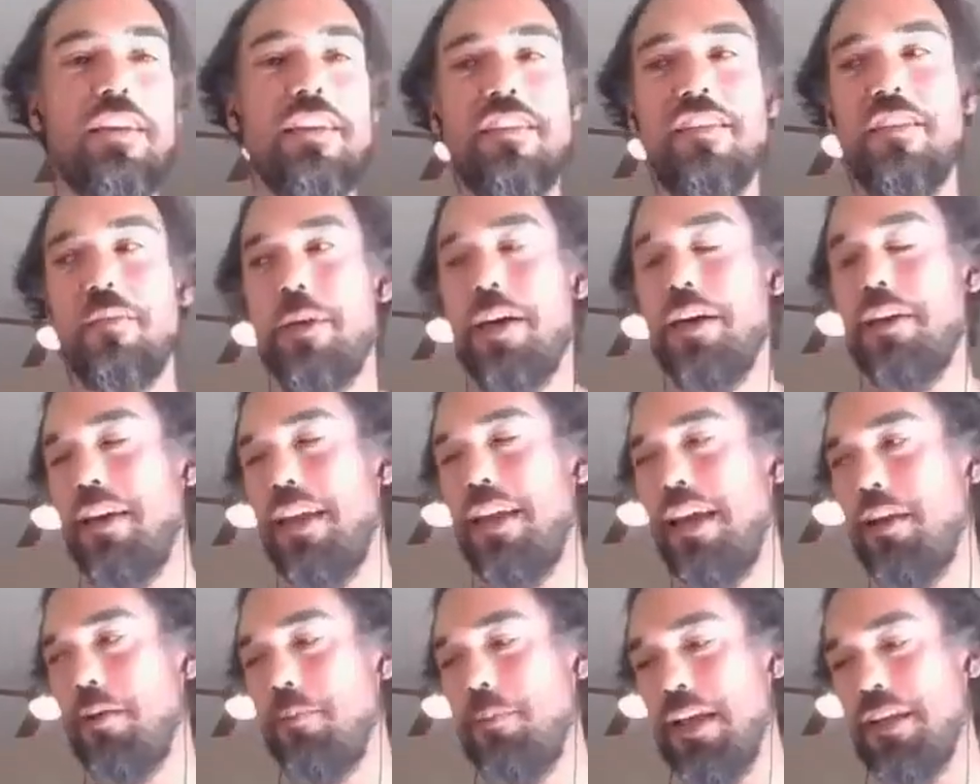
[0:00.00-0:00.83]
own opinions
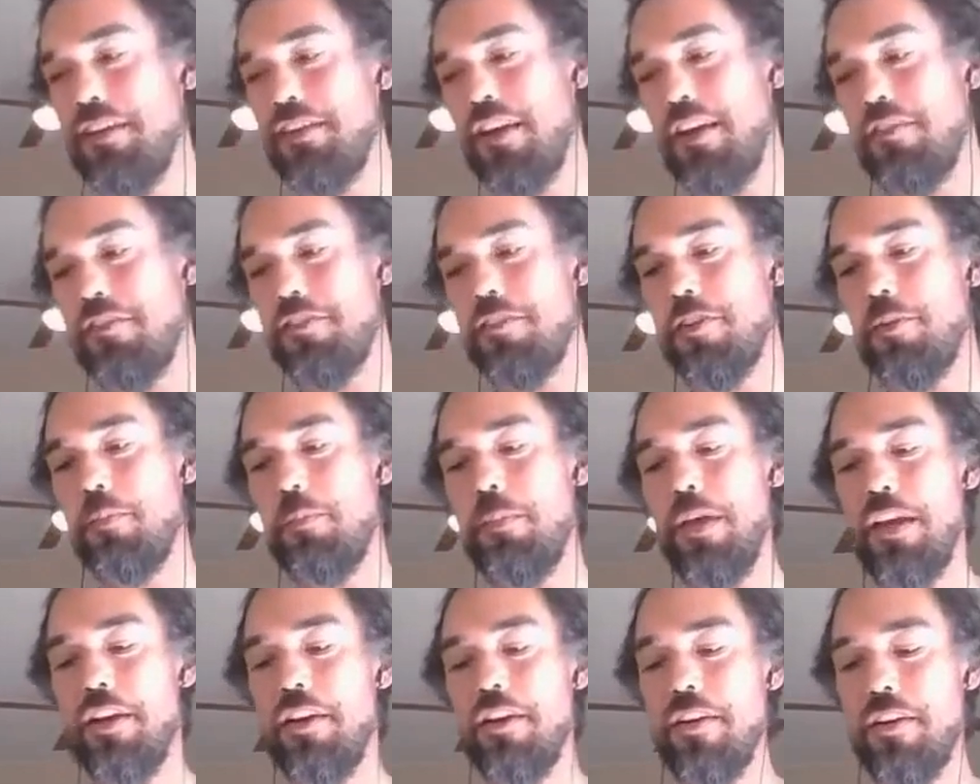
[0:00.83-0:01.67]
about how to make
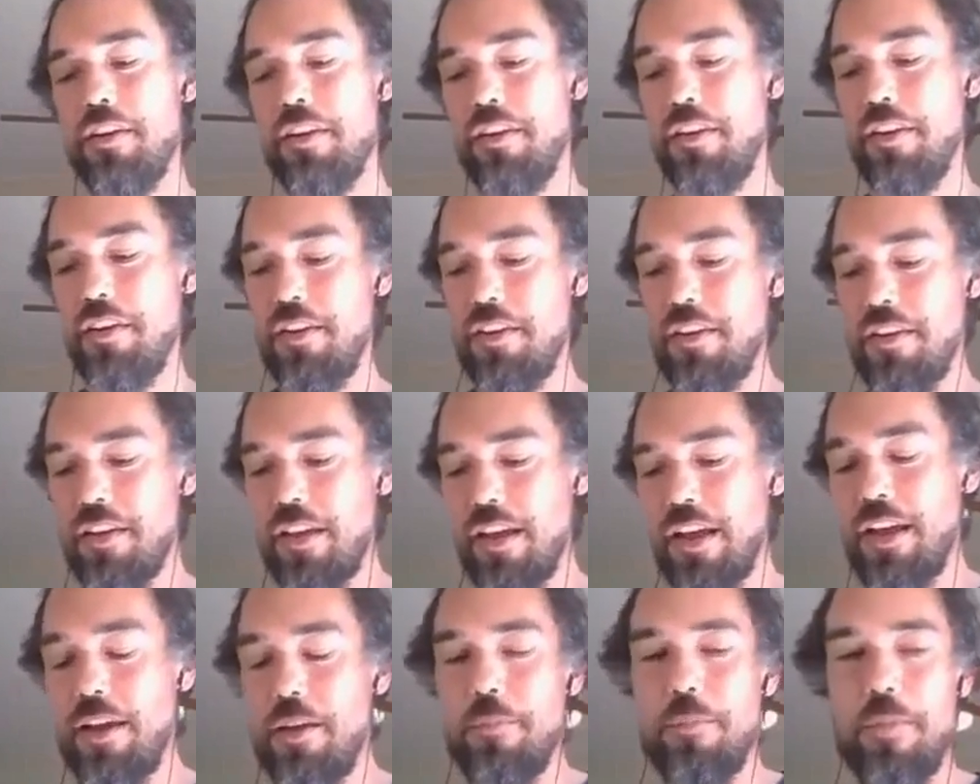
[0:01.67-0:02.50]
JavaScript better.
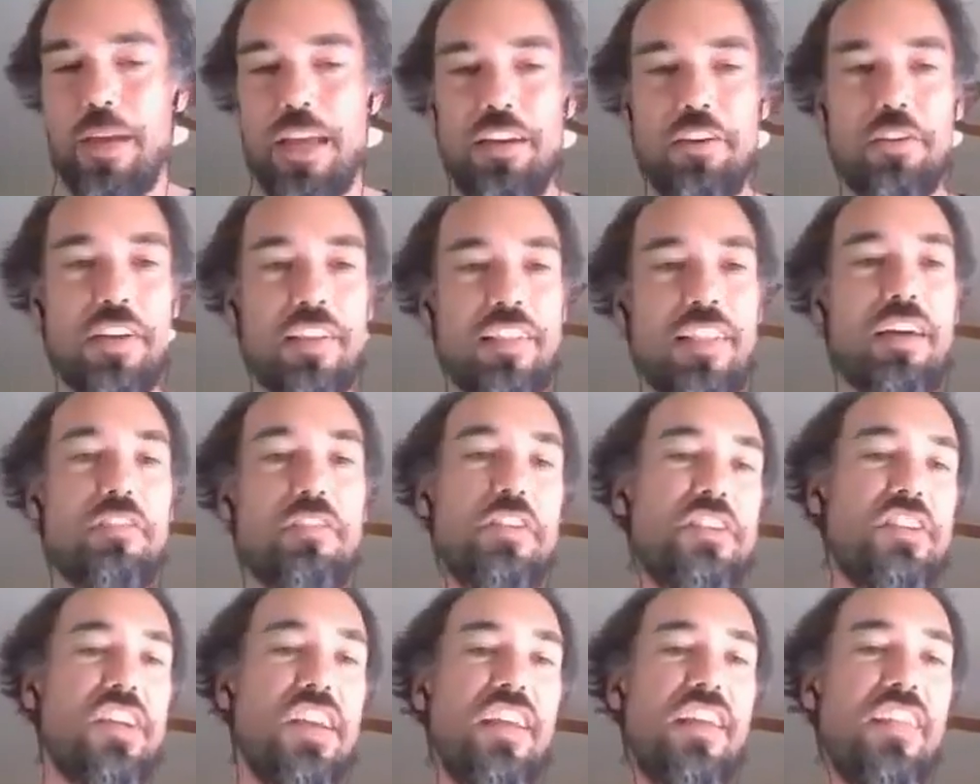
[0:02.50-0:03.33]
Um, and you can
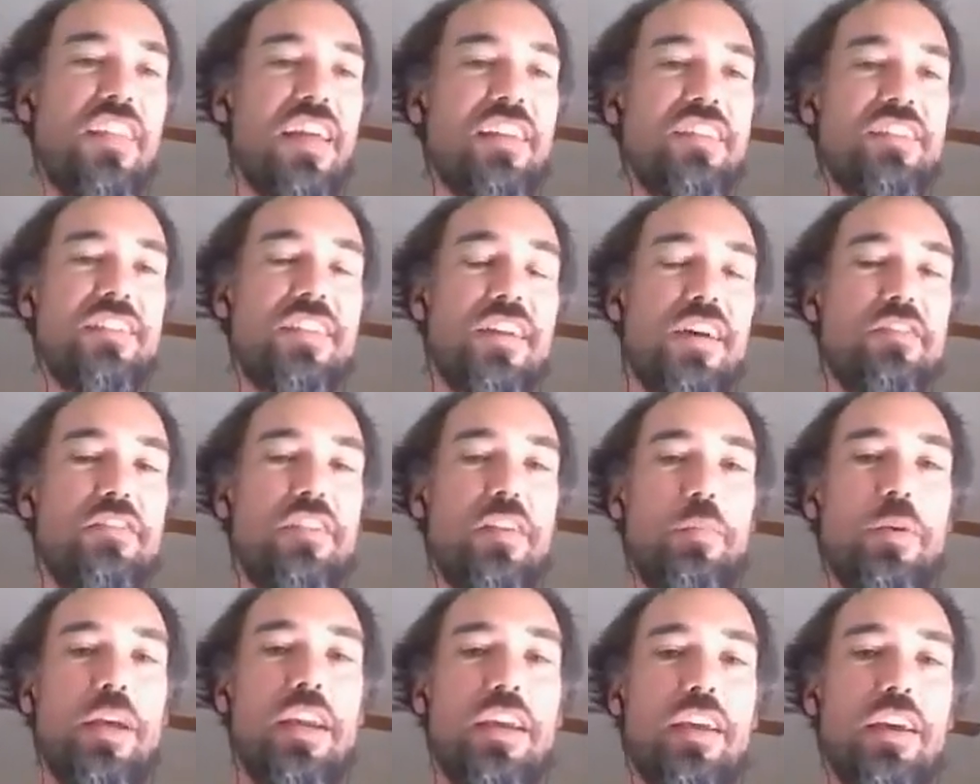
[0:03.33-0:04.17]
leverage any of that stuff
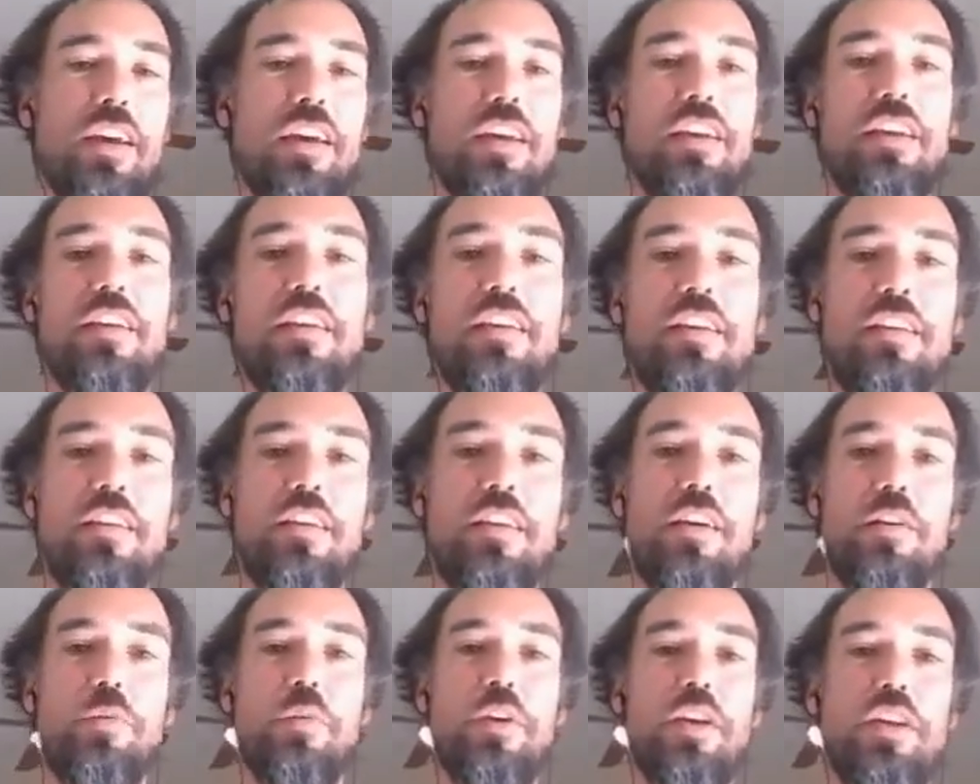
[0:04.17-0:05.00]
depending on
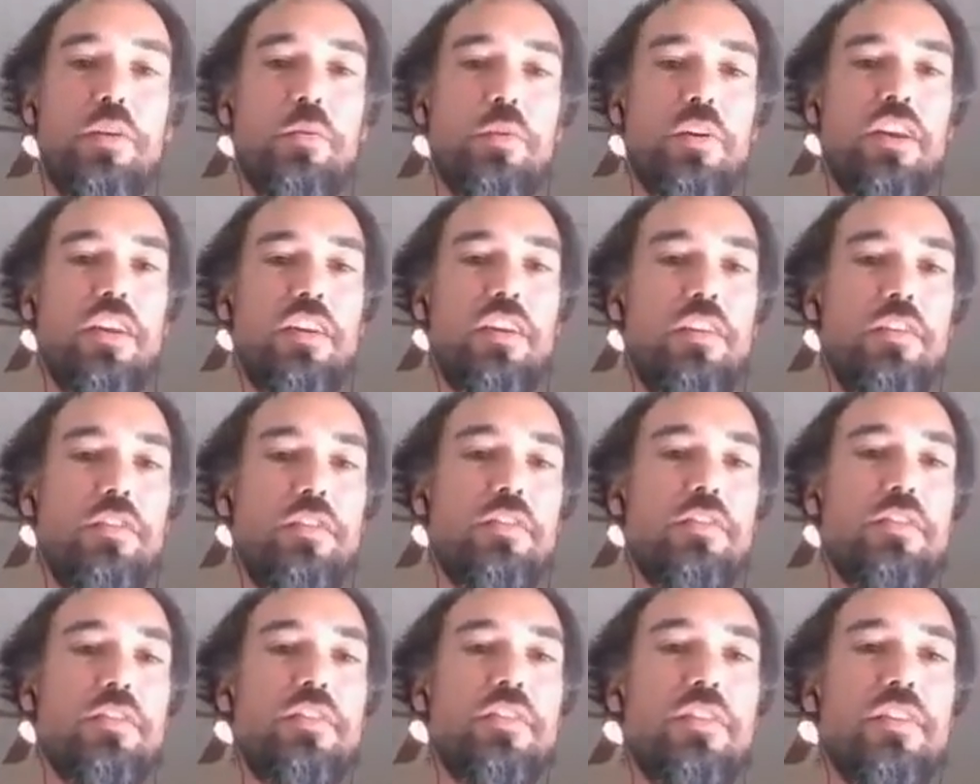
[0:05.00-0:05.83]
what you want to
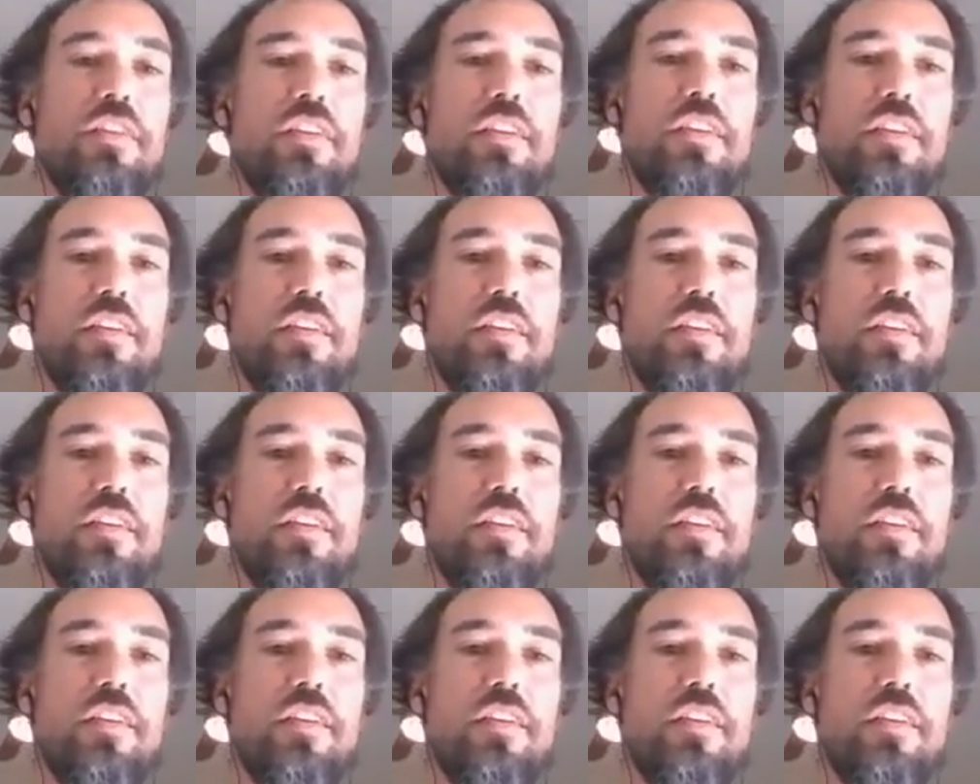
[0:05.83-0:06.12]
use.